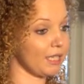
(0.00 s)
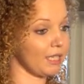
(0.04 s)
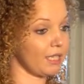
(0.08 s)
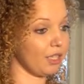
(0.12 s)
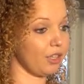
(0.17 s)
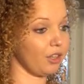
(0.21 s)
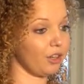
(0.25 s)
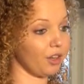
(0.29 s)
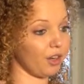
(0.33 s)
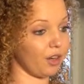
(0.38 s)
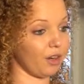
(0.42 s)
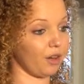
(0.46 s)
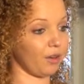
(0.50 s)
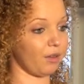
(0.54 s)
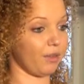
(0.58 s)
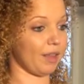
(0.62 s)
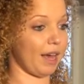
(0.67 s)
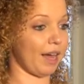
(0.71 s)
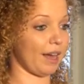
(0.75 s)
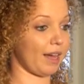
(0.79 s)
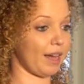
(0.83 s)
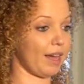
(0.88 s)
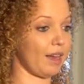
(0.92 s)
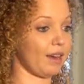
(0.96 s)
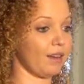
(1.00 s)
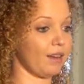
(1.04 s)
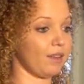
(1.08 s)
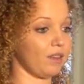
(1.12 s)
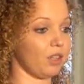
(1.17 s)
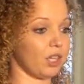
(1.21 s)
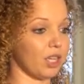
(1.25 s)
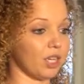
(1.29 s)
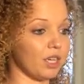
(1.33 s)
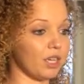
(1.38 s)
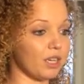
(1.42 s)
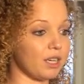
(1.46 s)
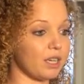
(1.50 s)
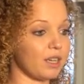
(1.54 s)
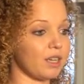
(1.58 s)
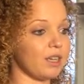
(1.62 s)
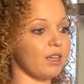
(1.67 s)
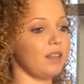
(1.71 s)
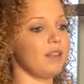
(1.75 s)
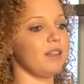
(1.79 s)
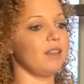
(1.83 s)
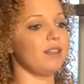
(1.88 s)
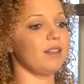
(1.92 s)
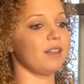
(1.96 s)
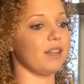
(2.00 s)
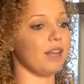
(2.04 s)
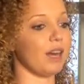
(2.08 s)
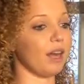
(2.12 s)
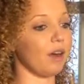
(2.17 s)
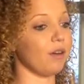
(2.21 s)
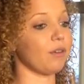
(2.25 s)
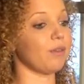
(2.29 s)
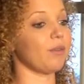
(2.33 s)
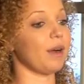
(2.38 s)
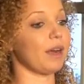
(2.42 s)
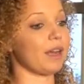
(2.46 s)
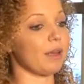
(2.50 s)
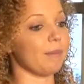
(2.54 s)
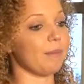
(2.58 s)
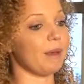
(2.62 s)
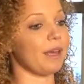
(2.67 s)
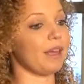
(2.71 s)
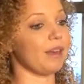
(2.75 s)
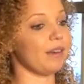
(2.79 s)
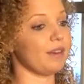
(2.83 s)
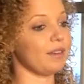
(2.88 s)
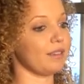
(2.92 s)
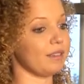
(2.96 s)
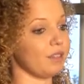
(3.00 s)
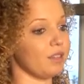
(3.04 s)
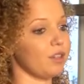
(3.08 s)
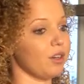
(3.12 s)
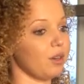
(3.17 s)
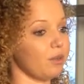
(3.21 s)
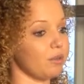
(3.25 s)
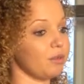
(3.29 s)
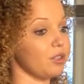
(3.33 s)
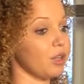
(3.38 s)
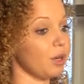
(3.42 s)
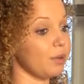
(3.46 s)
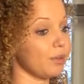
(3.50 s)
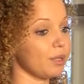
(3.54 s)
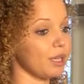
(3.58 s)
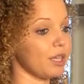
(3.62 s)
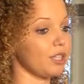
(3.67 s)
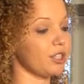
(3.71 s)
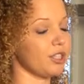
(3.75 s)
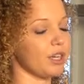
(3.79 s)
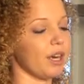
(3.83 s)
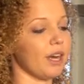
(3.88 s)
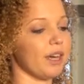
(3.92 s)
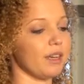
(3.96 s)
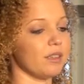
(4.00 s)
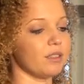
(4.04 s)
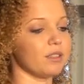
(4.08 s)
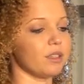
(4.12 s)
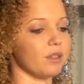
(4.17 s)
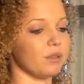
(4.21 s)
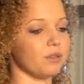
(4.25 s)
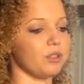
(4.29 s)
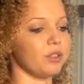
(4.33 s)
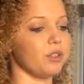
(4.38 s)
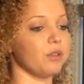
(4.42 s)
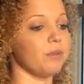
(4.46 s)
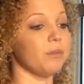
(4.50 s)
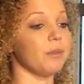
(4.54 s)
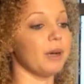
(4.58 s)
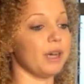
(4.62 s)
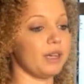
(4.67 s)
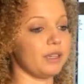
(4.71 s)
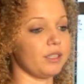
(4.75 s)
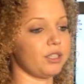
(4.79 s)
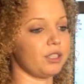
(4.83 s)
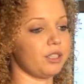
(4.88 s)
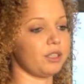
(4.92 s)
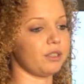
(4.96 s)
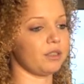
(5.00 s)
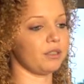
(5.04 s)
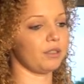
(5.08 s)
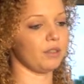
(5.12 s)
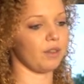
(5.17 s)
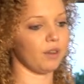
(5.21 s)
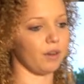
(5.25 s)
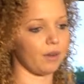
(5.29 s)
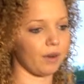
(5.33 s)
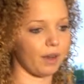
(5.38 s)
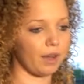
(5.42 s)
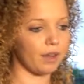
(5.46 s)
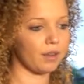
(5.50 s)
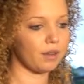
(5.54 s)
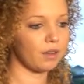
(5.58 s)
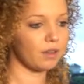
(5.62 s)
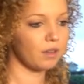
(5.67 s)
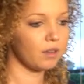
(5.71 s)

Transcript: you know, that kind of look, then I would recommend, you know, don't touch your ISO too much, okay?